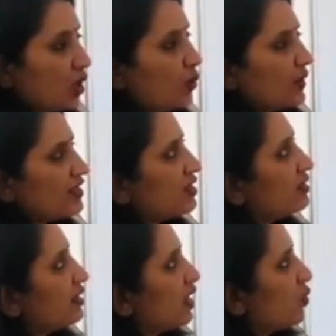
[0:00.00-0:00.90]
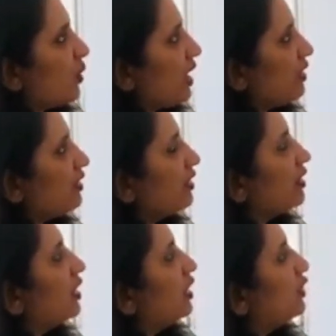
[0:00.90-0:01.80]
which is required
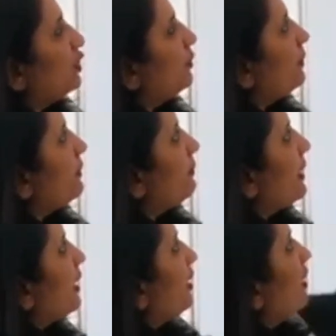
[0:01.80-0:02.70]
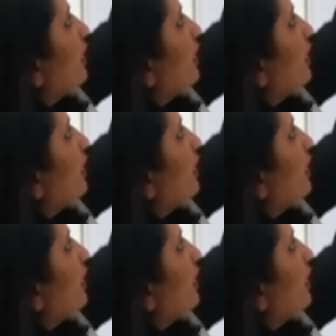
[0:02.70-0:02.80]
to prepare